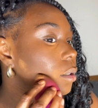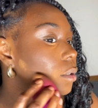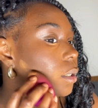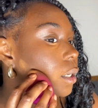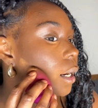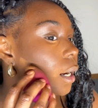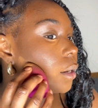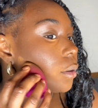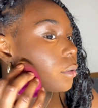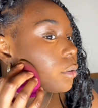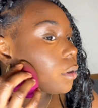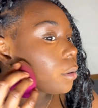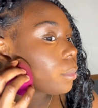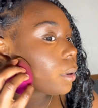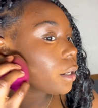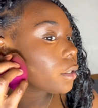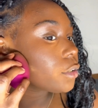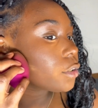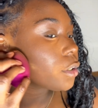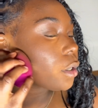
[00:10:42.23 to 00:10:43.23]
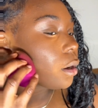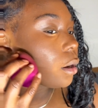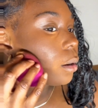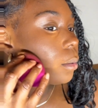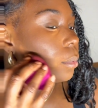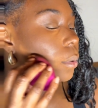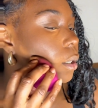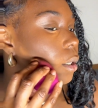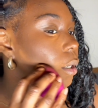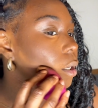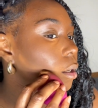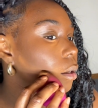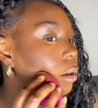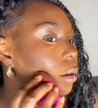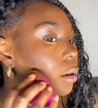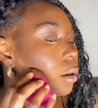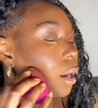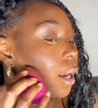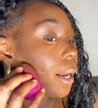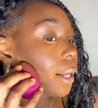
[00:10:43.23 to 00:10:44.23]
Like, I don't know about y'all, but
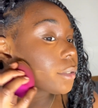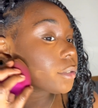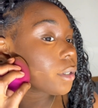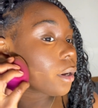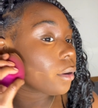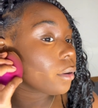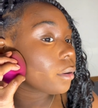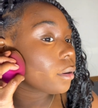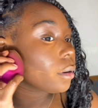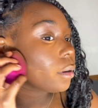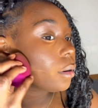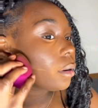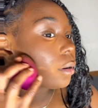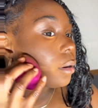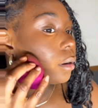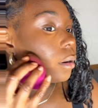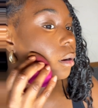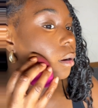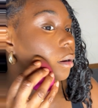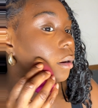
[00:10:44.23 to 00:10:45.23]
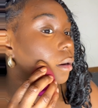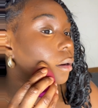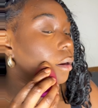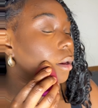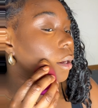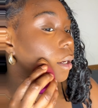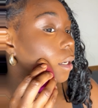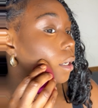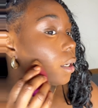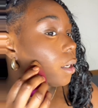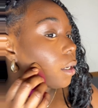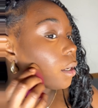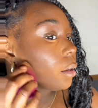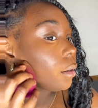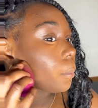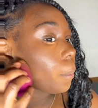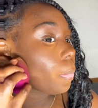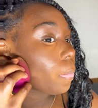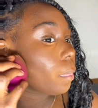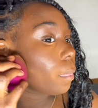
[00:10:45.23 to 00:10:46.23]
I talk, and